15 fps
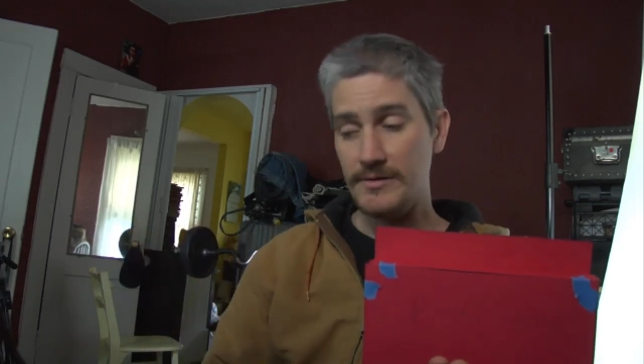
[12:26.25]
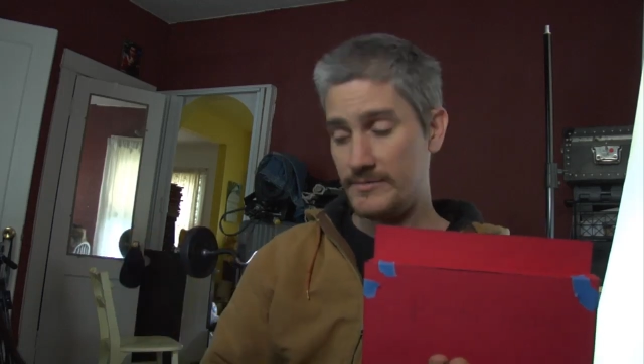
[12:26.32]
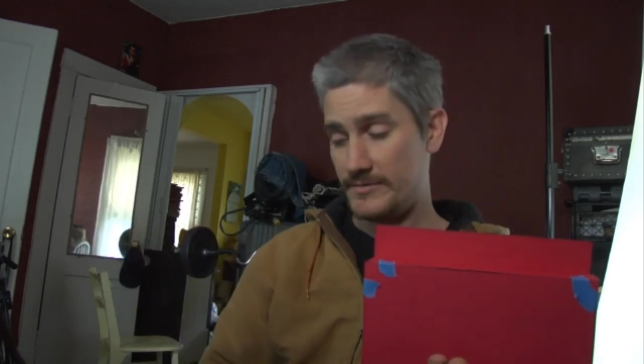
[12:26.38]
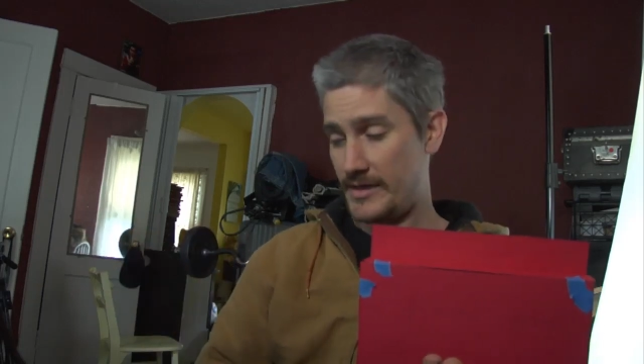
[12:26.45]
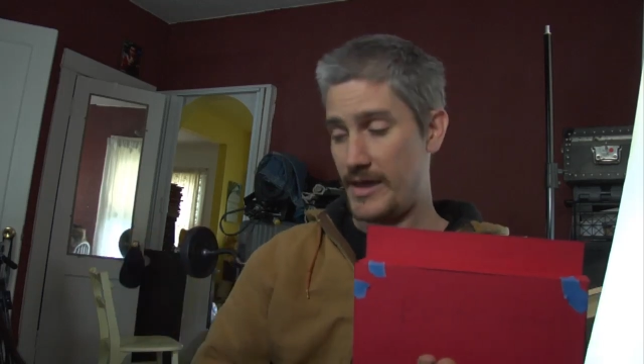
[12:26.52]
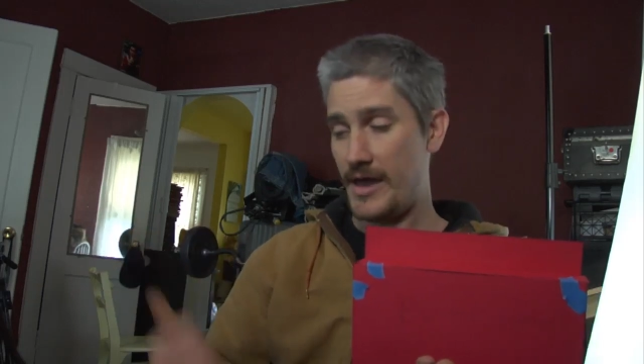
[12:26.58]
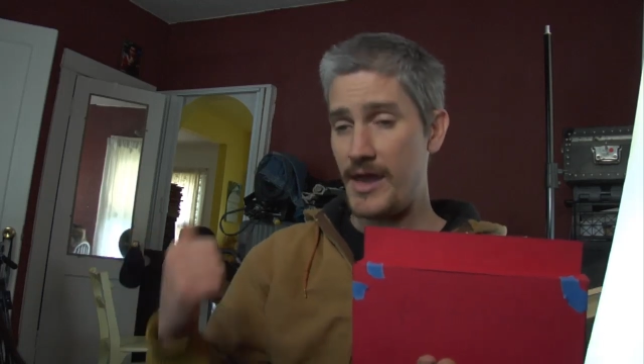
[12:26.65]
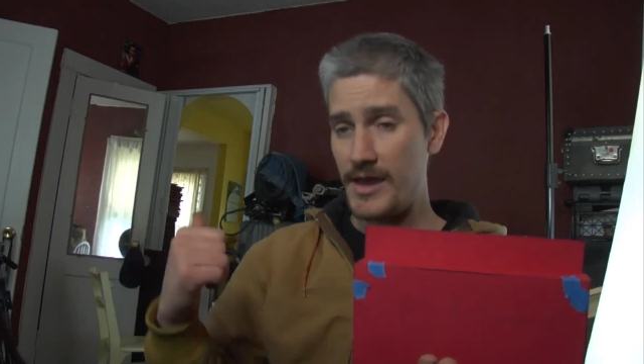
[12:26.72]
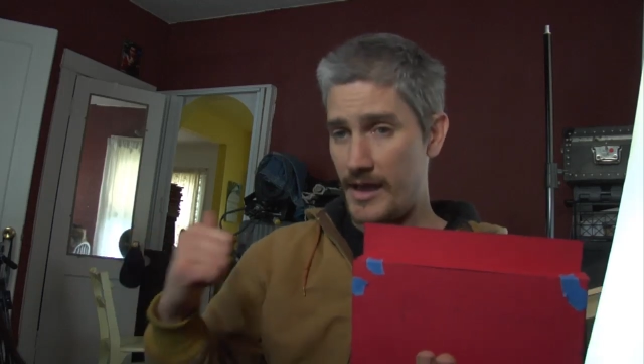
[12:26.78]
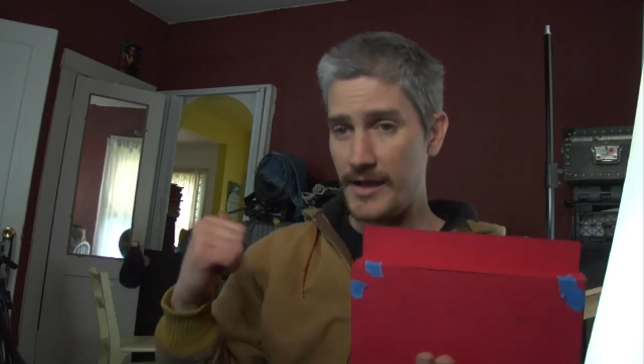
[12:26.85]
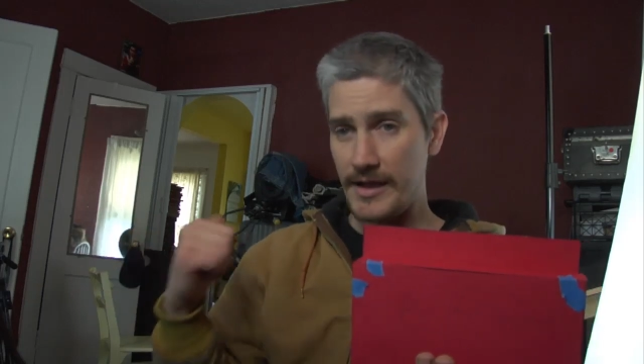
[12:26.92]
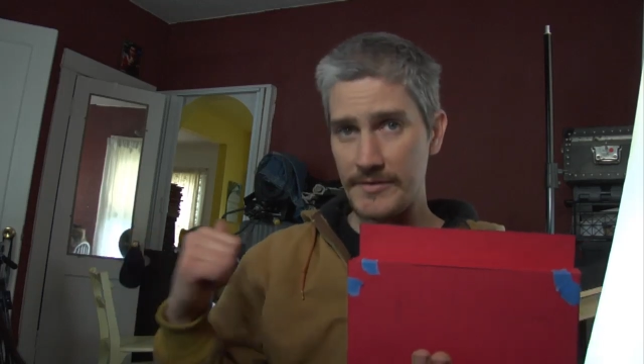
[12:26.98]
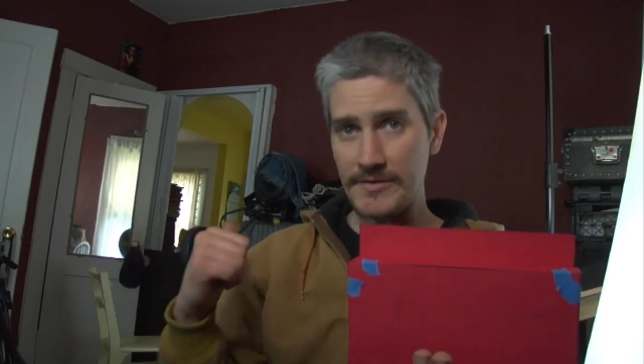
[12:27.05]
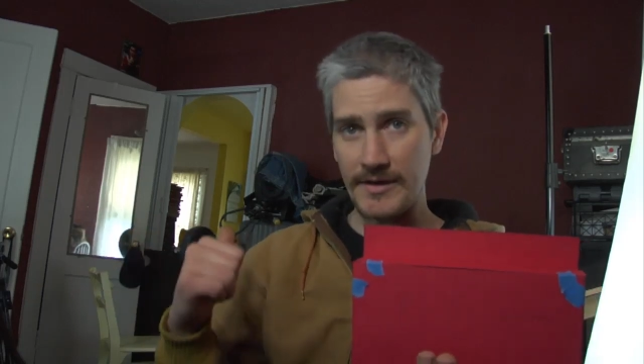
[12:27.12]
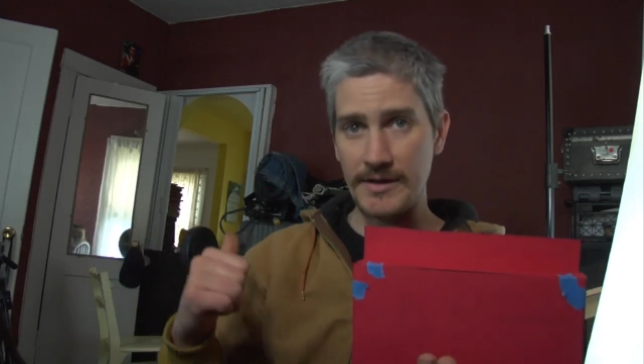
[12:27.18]
Say, hey, I
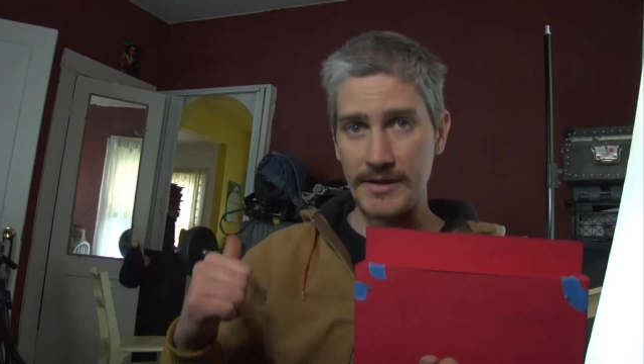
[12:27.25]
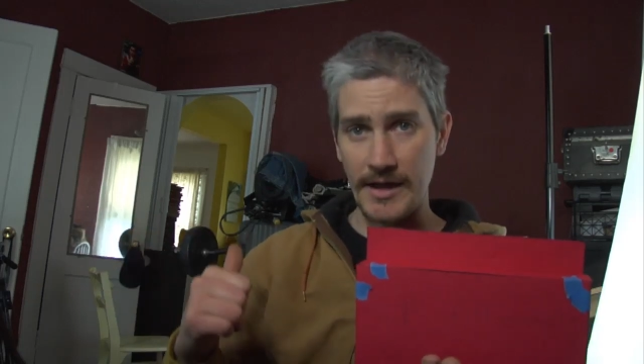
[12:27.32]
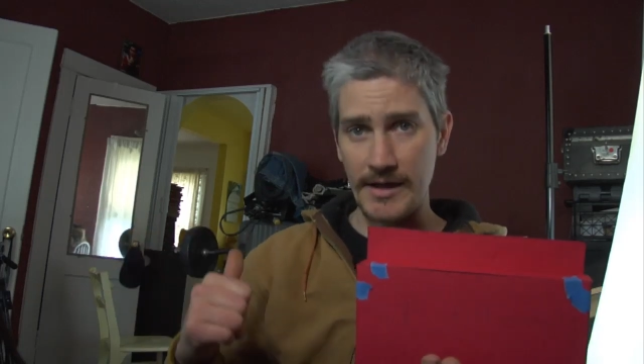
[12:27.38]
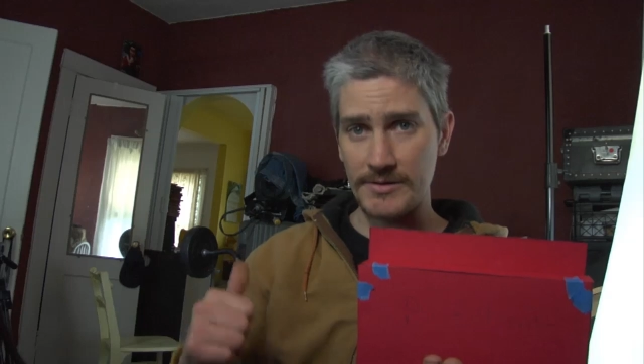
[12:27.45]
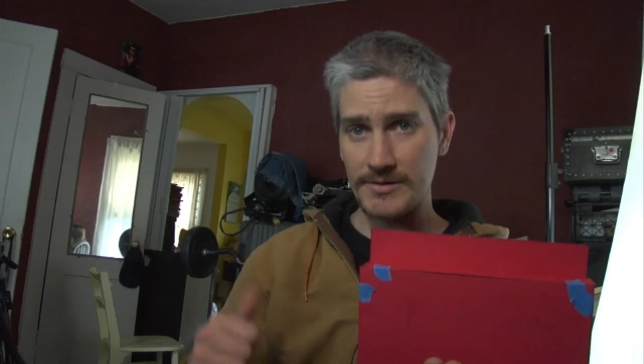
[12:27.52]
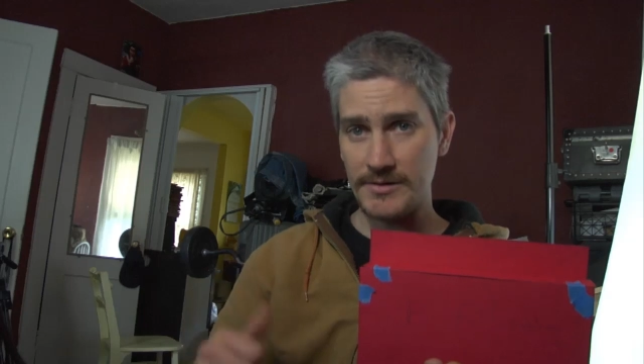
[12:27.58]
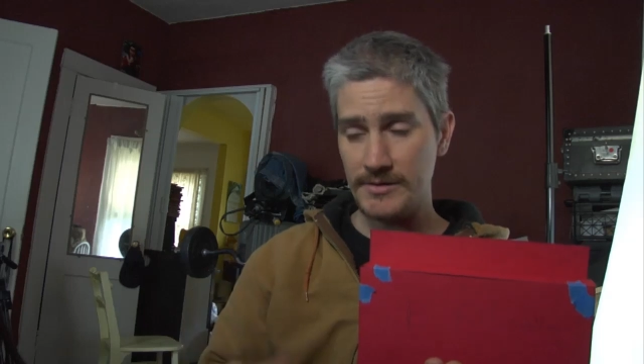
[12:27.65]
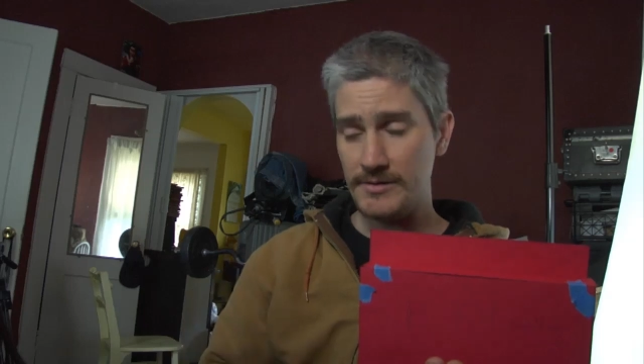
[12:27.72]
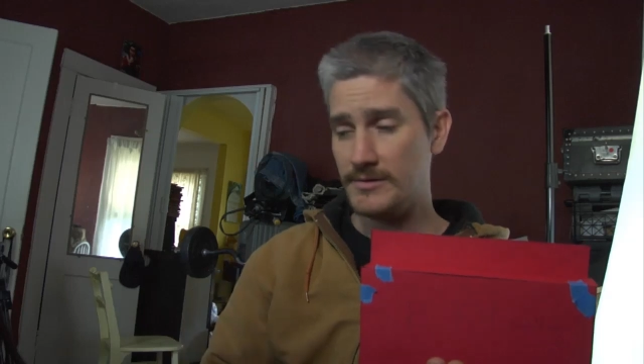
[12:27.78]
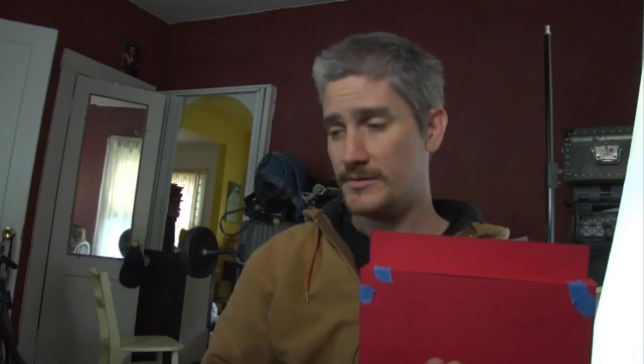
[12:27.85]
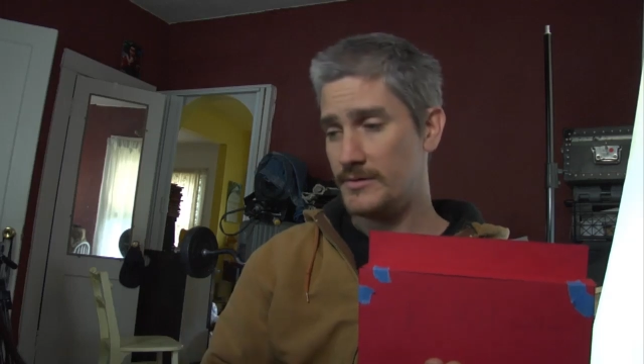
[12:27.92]
got the connection.